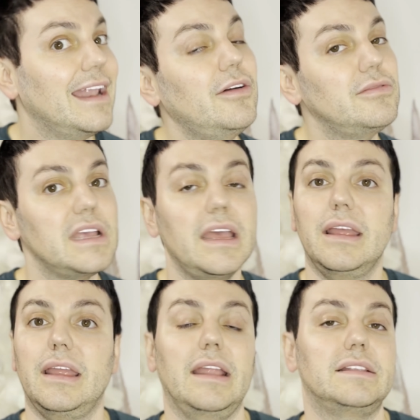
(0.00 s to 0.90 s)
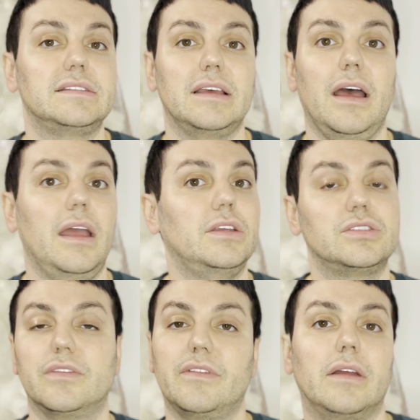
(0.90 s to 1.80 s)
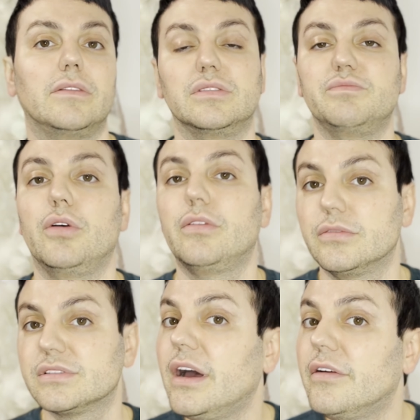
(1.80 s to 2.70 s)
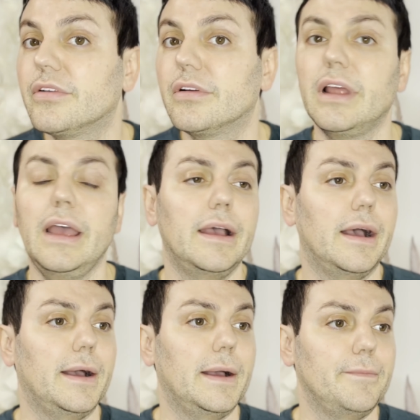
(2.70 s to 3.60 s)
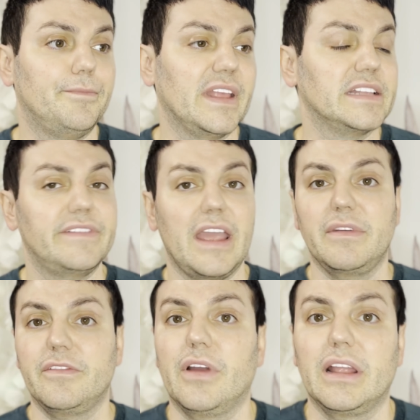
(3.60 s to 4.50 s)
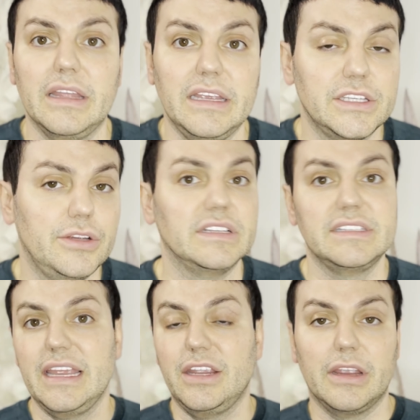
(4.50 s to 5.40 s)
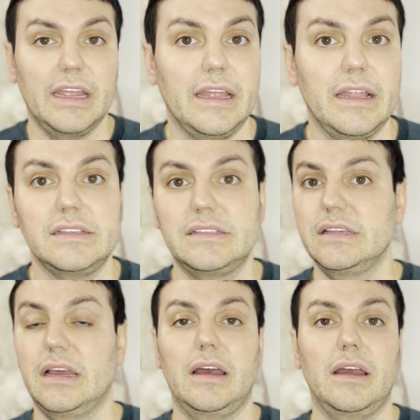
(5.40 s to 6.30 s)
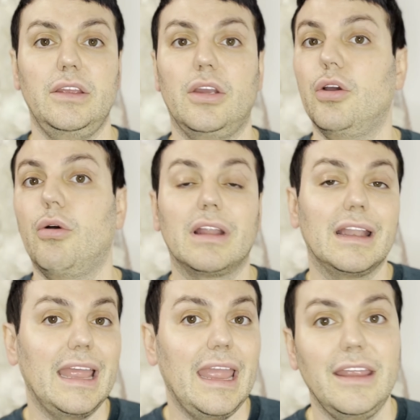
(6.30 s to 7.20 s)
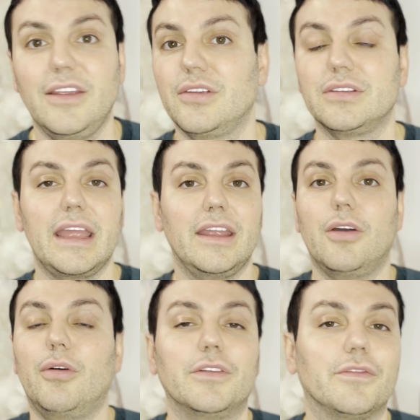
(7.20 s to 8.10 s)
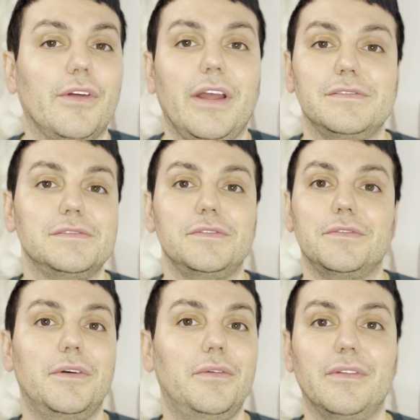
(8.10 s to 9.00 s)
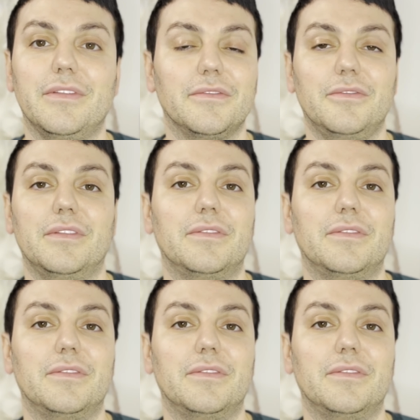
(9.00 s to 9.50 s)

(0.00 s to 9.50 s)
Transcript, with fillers: out it's uh, you sort of got those, both of those covered. Um, it's family friendly, so you can take your kids, uh, you can go on a date, you can take go with your friends, you can go with, with,